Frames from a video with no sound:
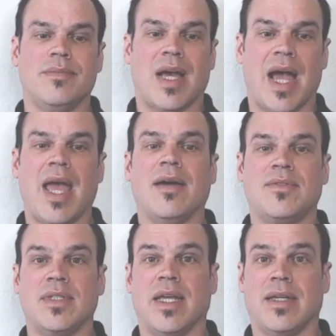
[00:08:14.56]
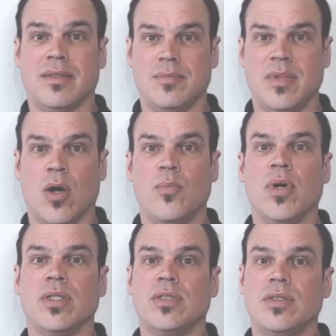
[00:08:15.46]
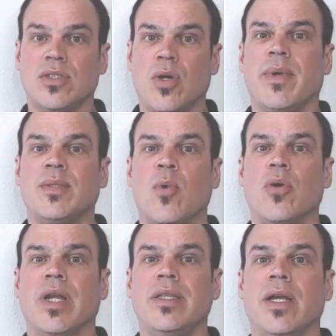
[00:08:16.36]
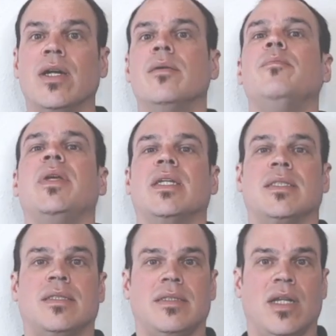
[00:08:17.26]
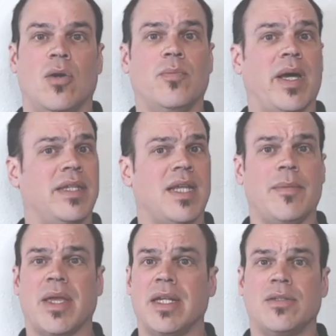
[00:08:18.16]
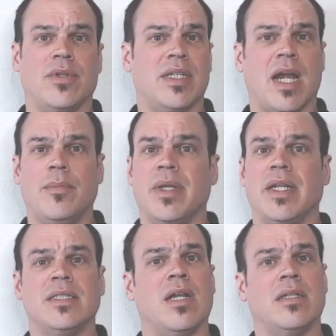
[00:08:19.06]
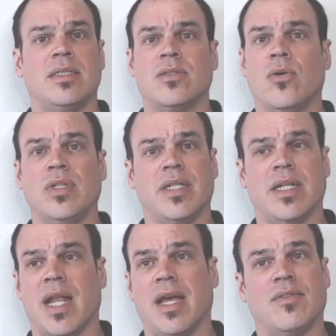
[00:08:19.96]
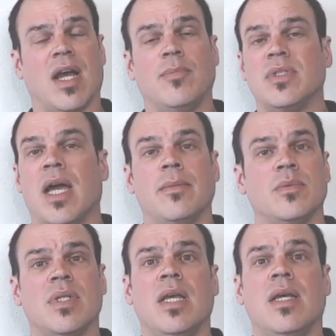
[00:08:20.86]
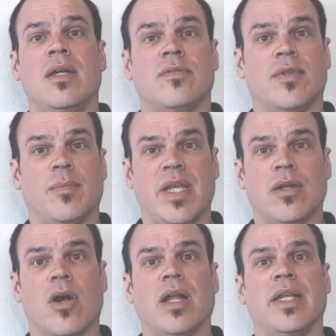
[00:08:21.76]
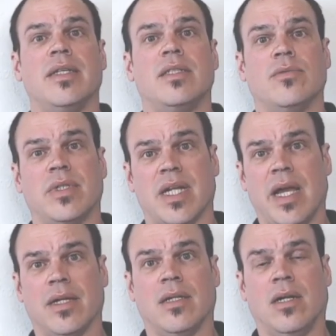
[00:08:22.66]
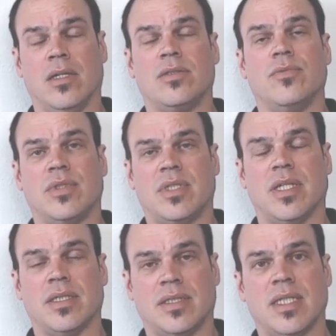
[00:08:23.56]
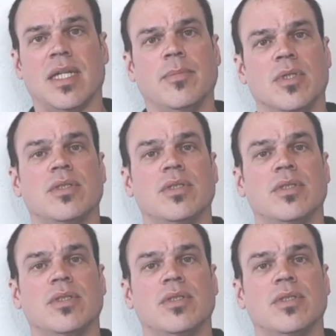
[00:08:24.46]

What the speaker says: I have to, put so much more in there because, by the time I get to retirement, it's only going to have a couple times from here on in to retire or to double.